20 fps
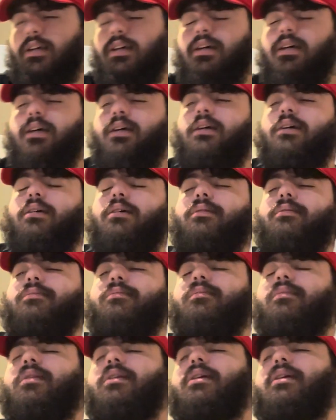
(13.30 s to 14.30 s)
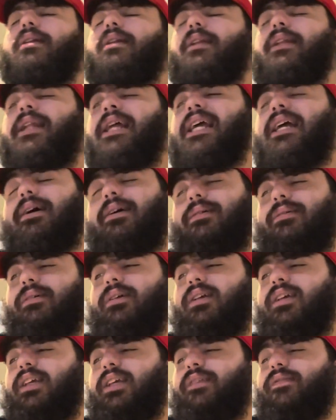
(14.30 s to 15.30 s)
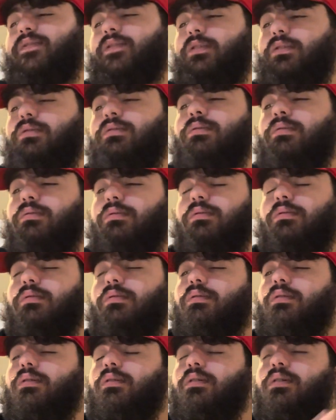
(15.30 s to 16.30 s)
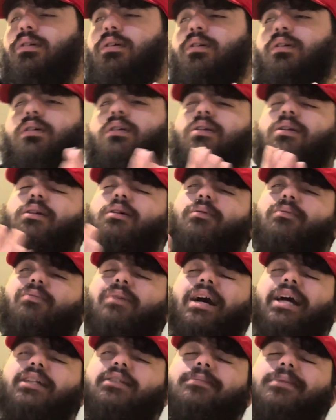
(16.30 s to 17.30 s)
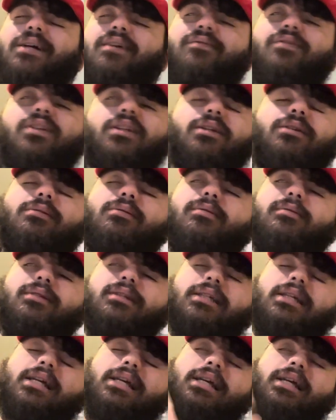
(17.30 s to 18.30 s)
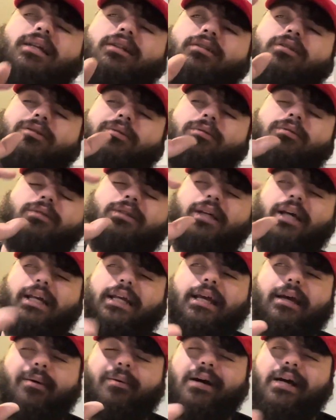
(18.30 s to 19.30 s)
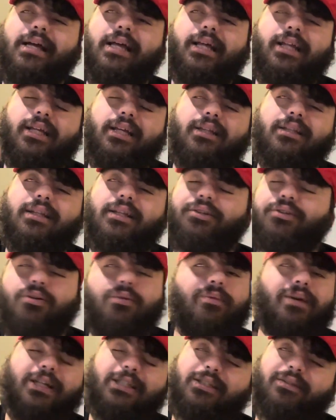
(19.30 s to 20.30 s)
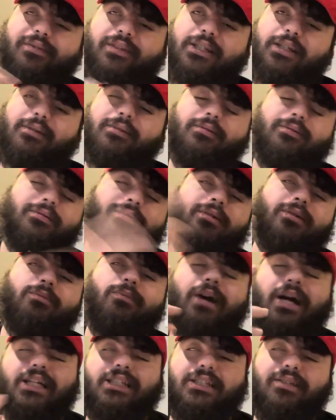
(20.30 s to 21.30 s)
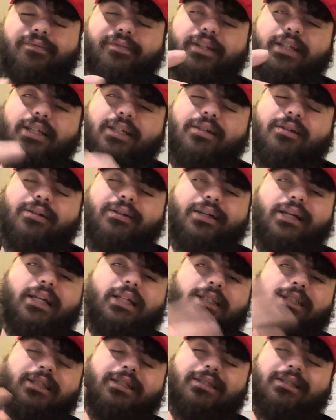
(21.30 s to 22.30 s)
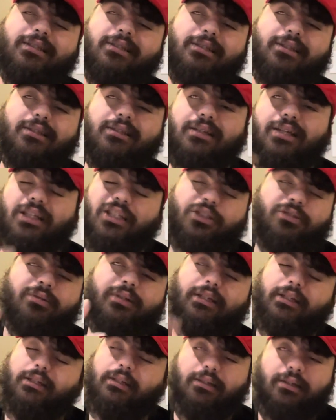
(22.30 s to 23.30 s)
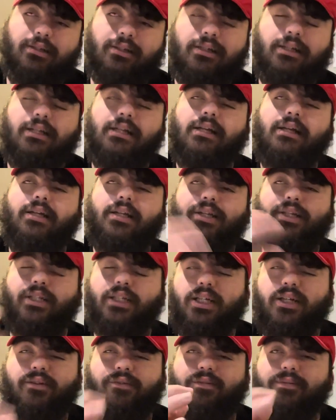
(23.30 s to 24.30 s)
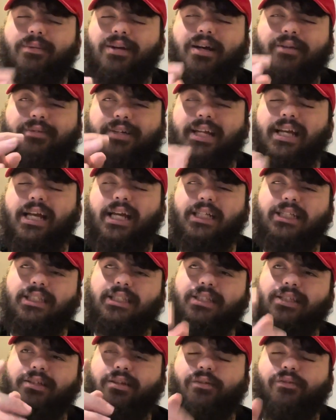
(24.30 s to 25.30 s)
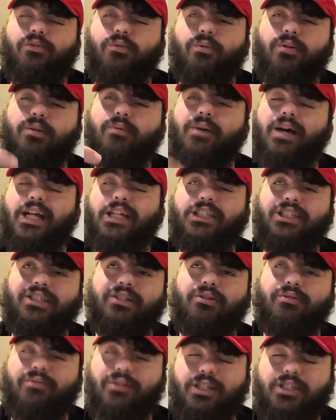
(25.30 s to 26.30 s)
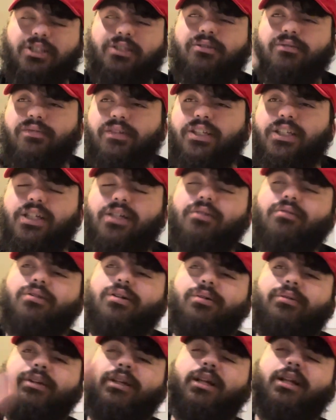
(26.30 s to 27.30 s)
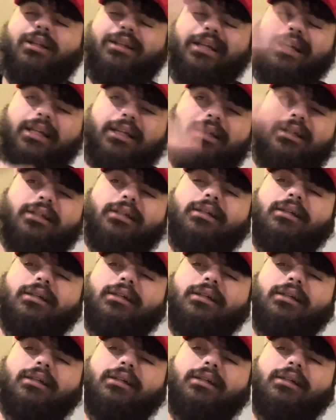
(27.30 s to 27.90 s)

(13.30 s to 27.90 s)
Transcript: Um, now, if you watch my videos and don't like how I edit, then don't watch the video. Or watch the video and just enjoy it. You're here for my reaction. If you want to watch the original video, go to the link